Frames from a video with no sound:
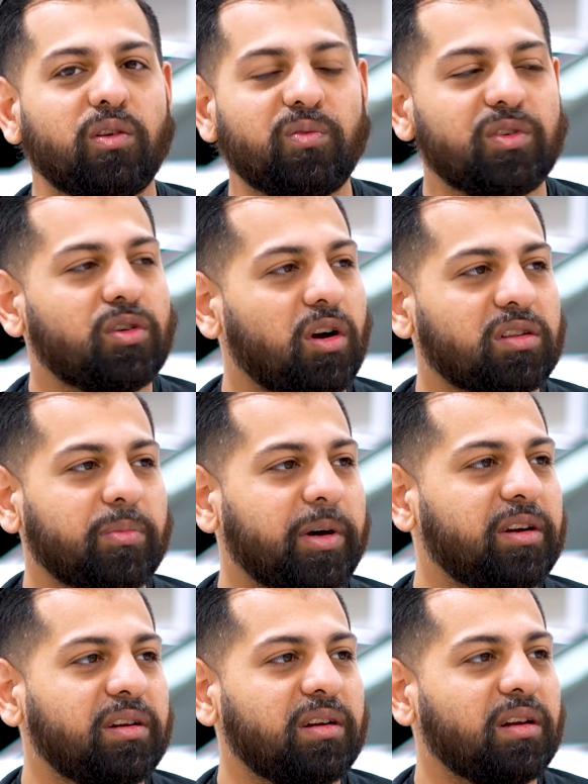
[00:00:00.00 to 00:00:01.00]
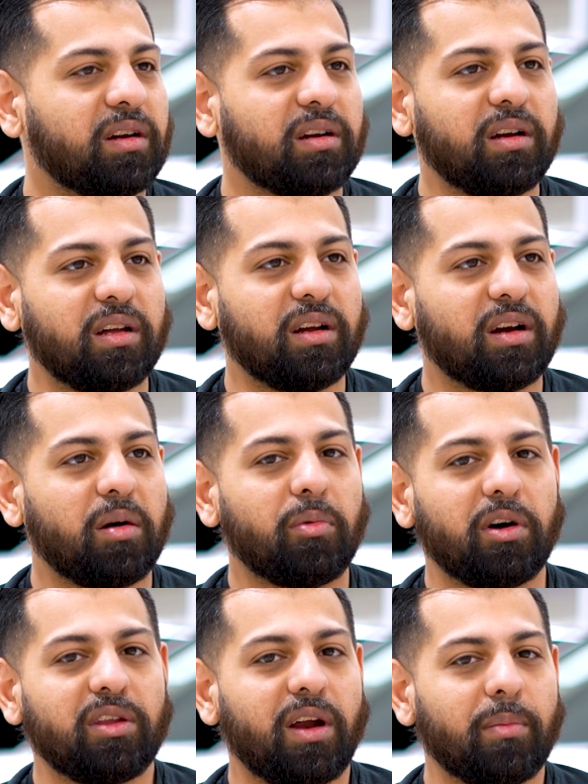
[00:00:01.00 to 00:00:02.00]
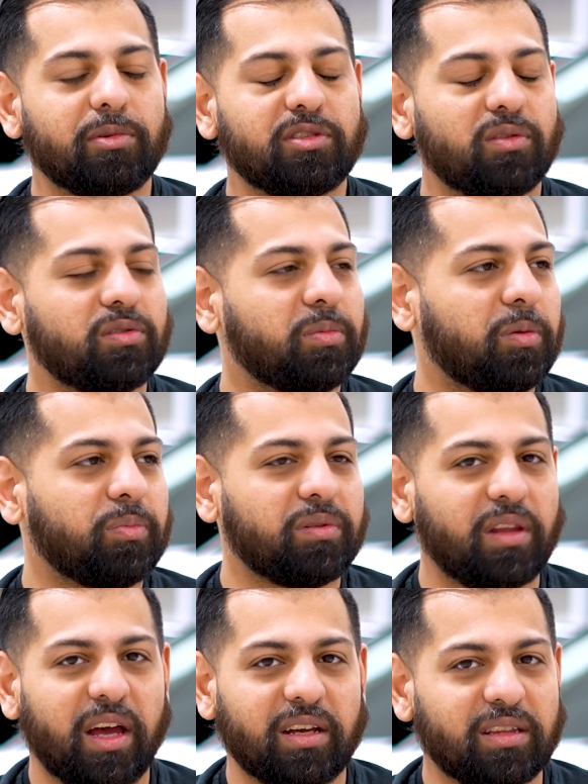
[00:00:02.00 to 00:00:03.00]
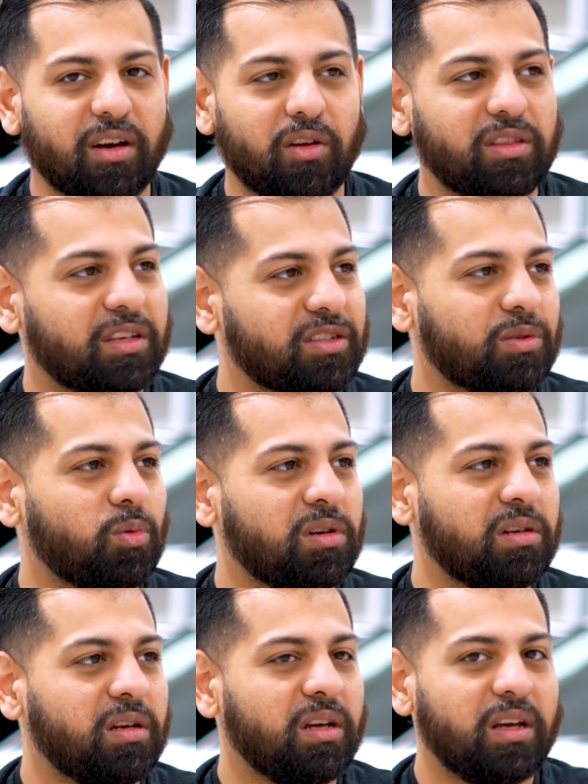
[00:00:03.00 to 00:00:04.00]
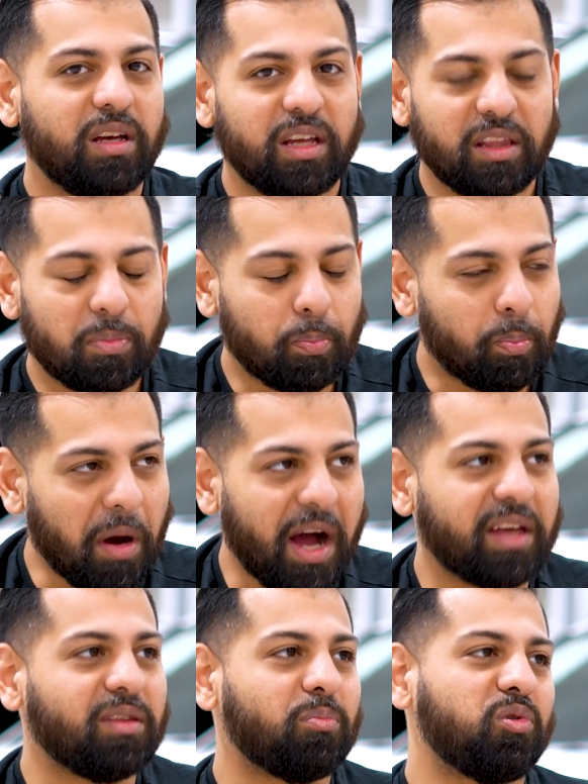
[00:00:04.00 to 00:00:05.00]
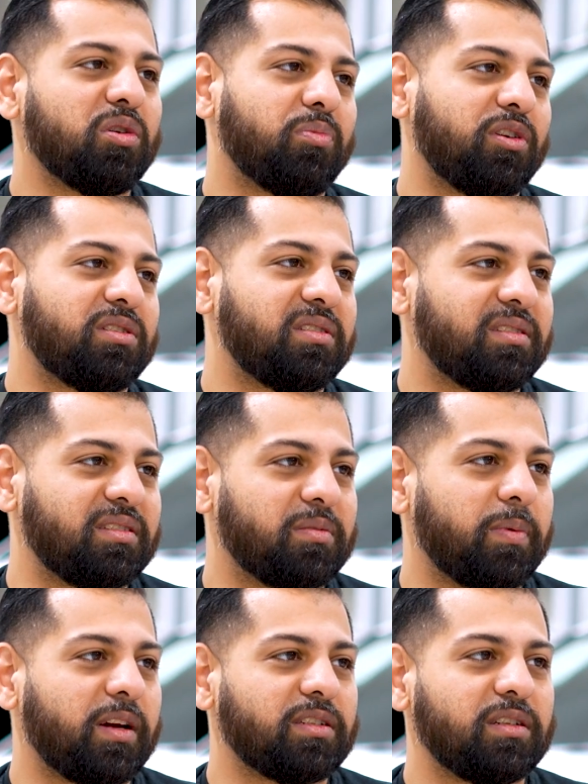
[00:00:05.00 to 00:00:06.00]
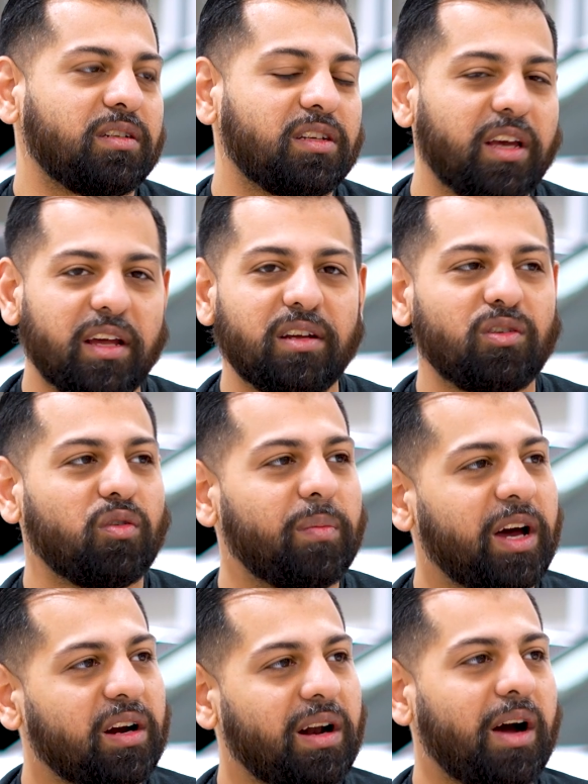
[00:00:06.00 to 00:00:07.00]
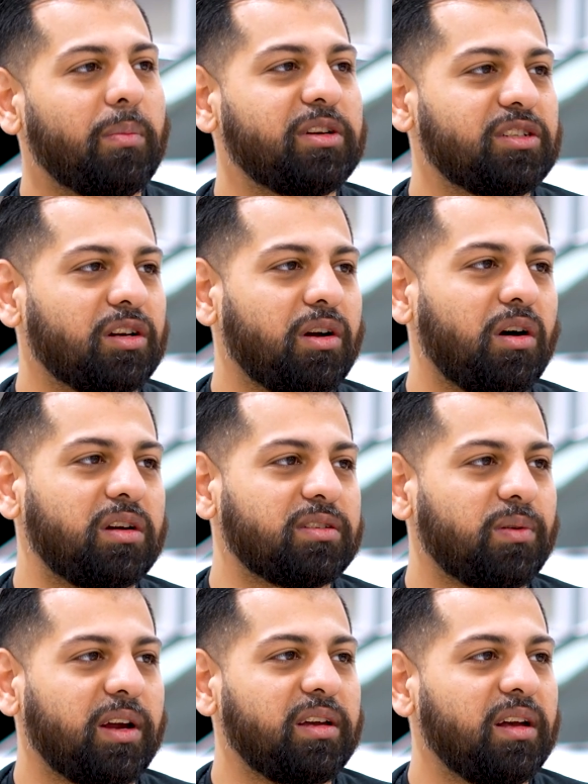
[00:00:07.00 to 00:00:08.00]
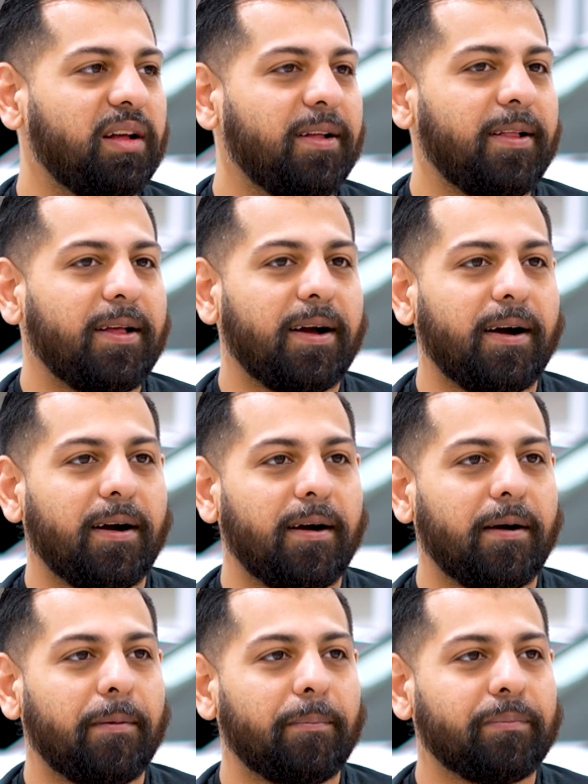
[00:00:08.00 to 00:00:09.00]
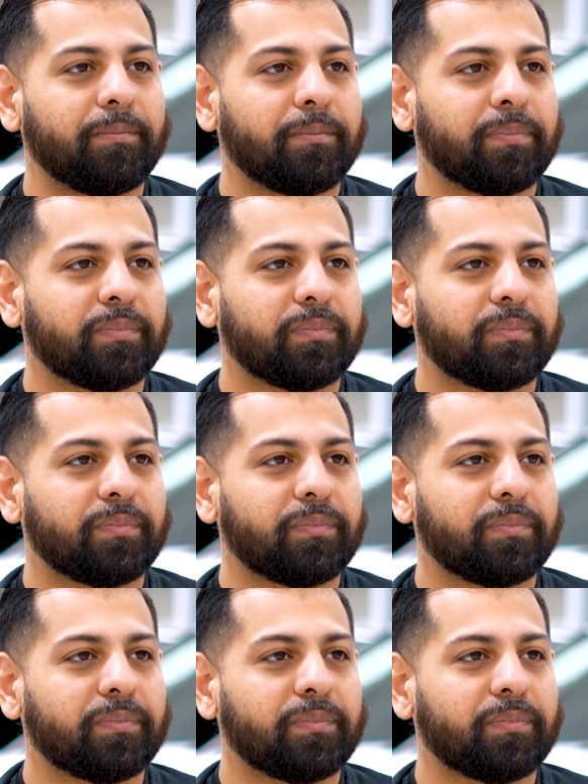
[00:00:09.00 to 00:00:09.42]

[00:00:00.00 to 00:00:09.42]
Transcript: I know we talked about it in a couple other episodes, but like on this one, buy the pre-purchase inspection. Get it, no matter how much it costs, right? I